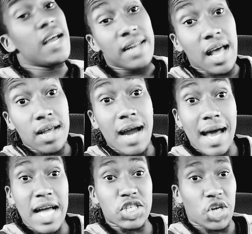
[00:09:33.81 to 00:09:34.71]
Now look how
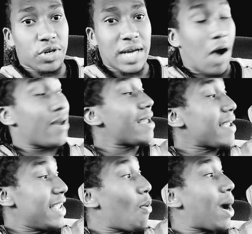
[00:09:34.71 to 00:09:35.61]
that turned out.
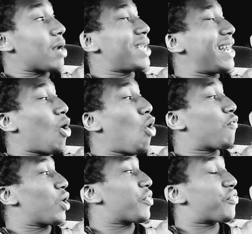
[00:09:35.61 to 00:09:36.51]
He wound up getting
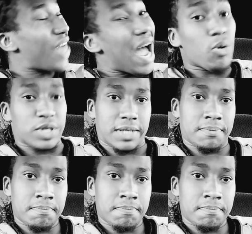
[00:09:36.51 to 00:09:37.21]
over 1,000.